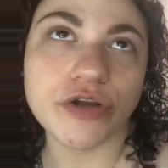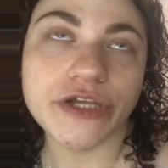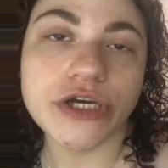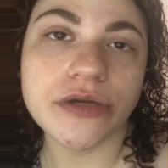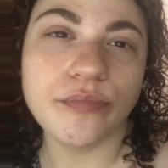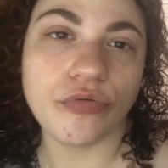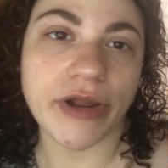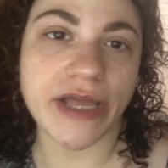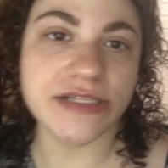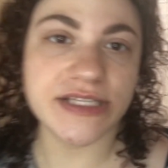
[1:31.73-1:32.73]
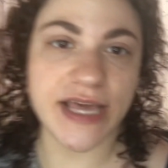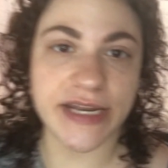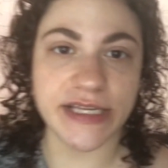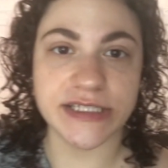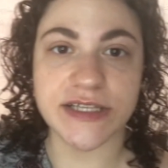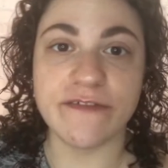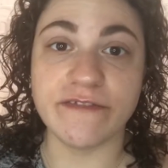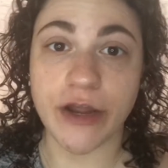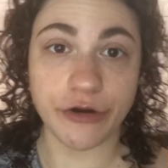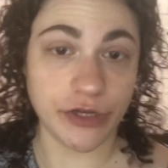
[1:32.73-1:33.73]
good brand that is
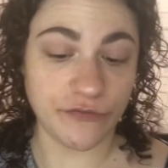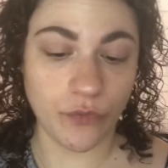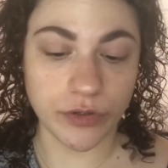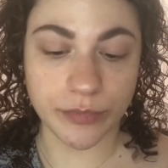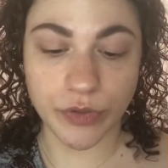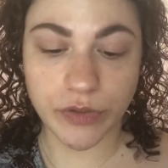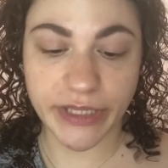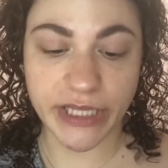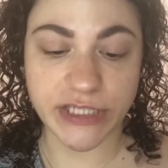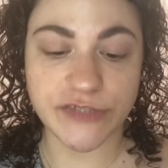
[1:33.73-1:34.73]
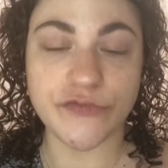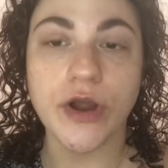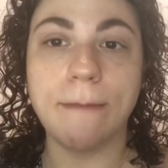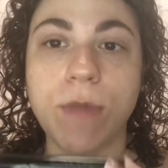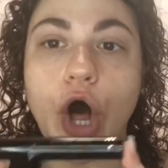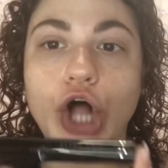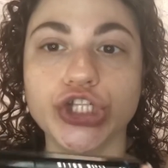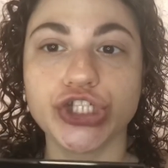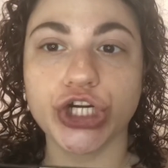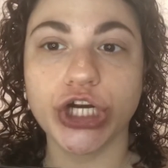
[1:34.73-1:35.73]
very affordable is from
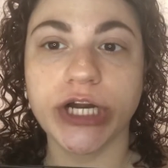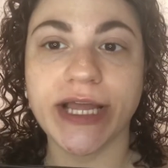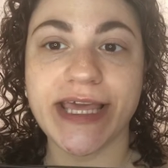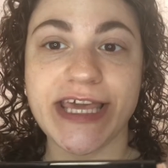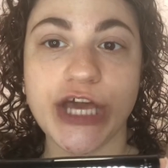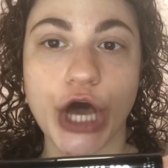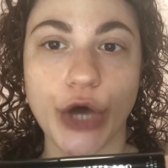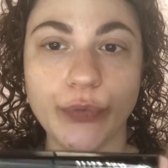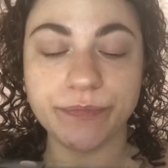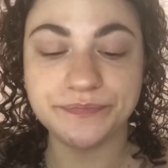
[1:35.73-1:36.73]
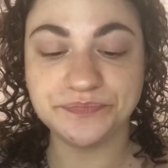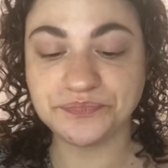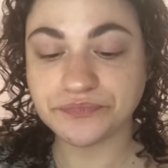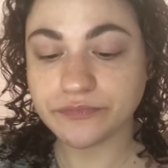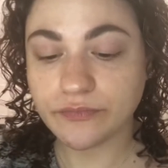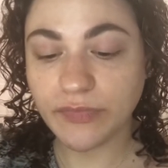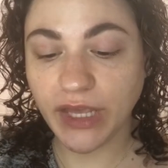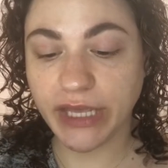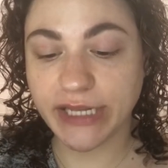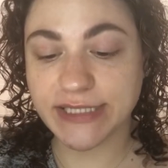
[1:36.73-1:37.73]
alterego.
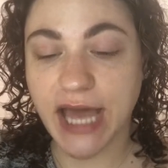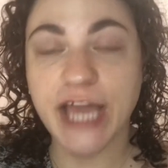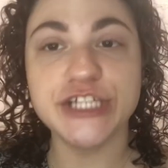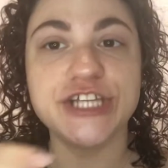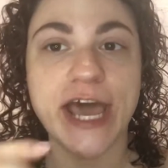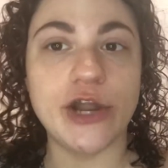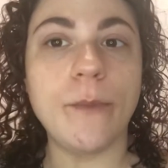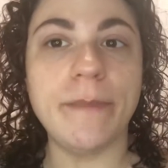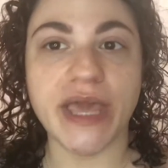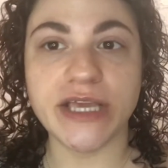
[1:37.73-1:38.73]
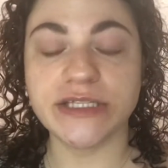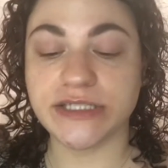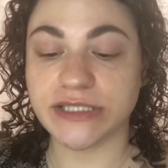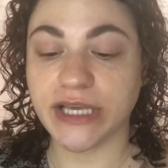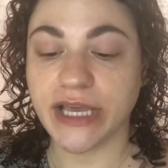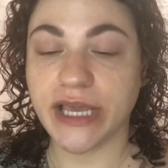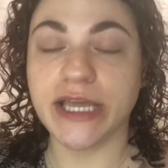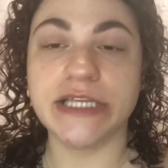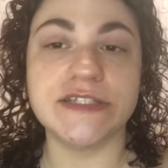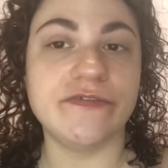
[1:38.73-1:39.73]
It is eyeshadow base.
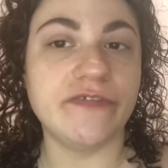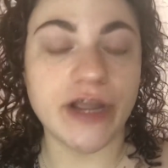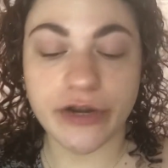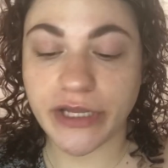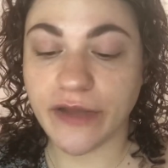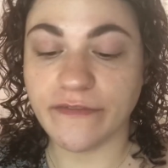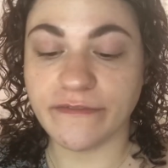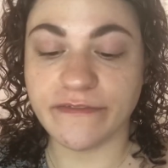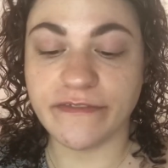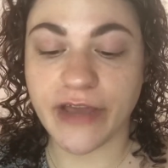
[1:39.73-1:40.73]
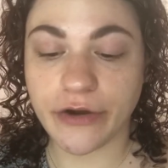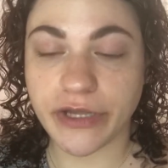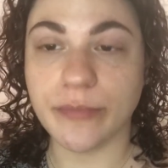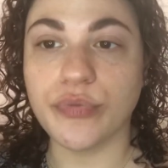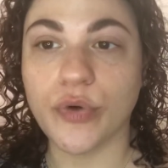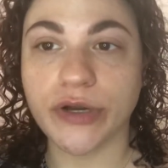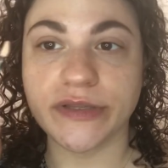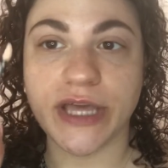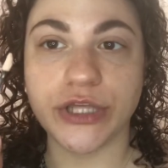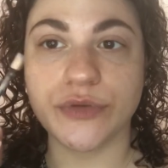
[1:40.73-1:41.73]
It is very, very important
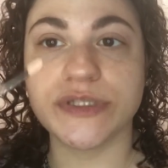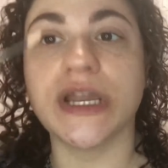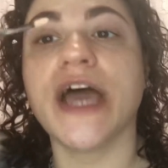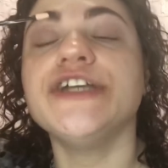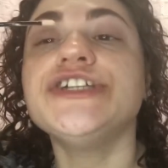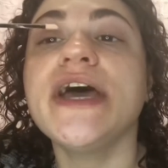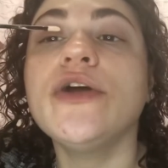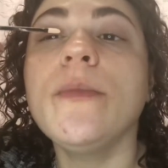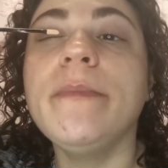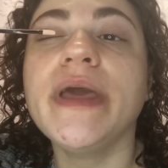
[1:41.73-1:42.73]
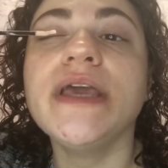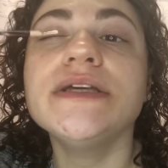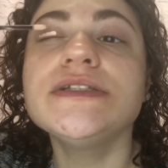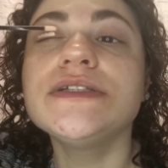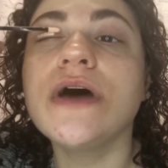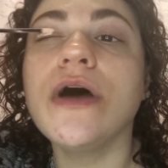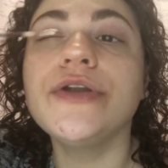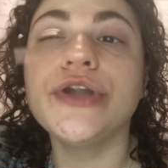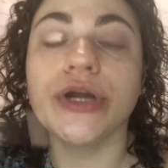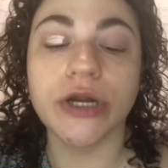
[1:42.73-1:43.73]
that you use an eyeshadow base
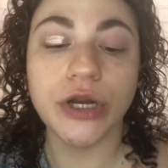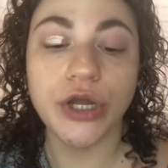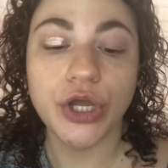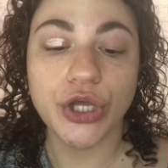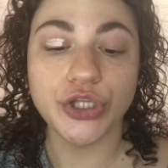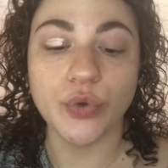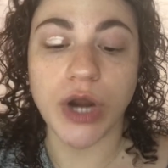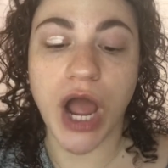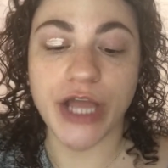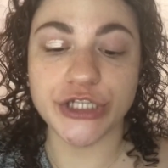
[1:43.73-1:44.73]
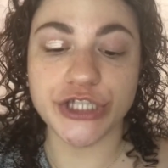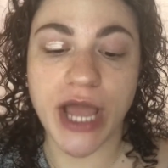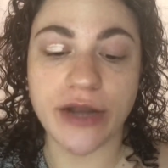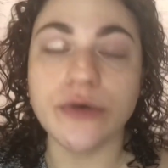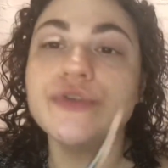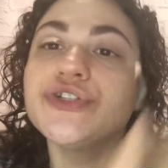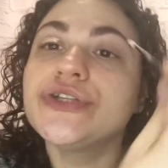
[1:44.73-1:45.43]
under your eyeshadows